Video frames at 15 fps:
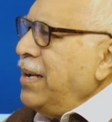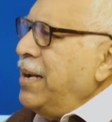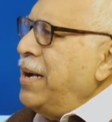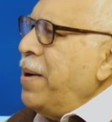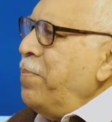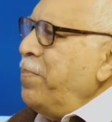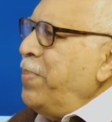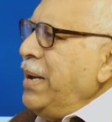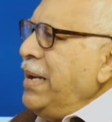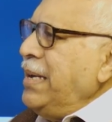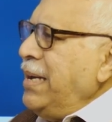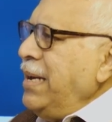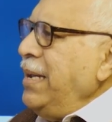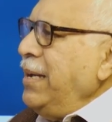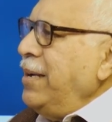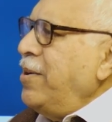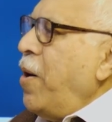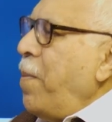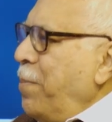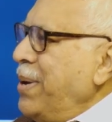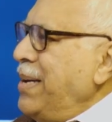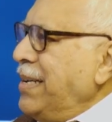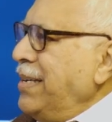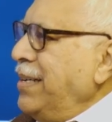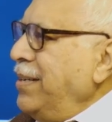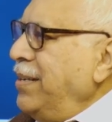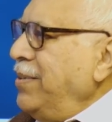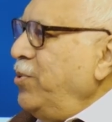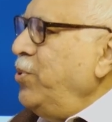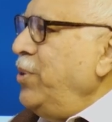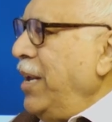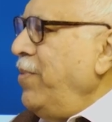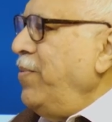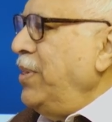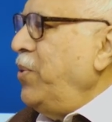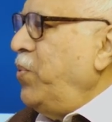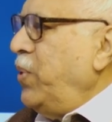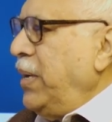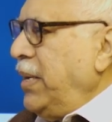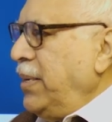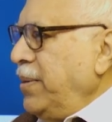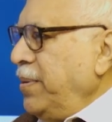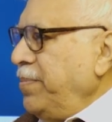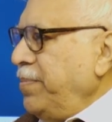completely competent to deal with the world.